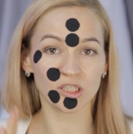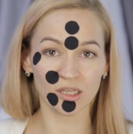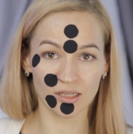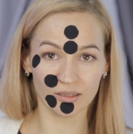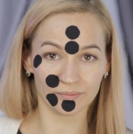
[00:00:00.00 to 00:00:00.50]

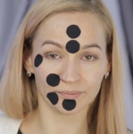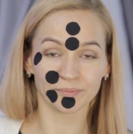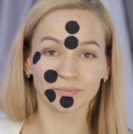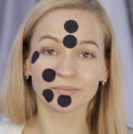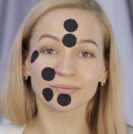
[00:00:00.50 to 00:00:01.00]
Now
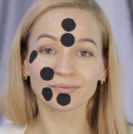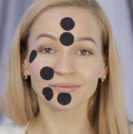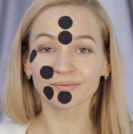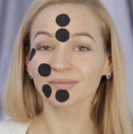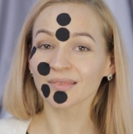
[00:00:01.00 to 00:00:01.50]
repeat
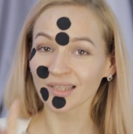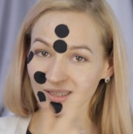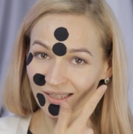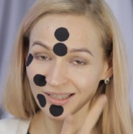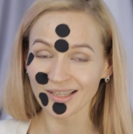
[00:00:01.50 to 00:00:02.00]
the
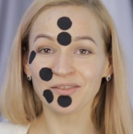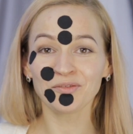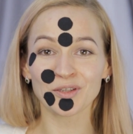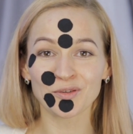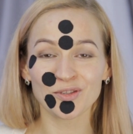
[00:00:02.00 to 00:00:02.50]
same on the other
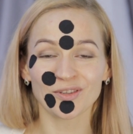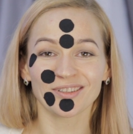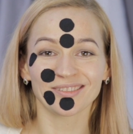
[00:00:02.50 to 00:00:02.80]
side.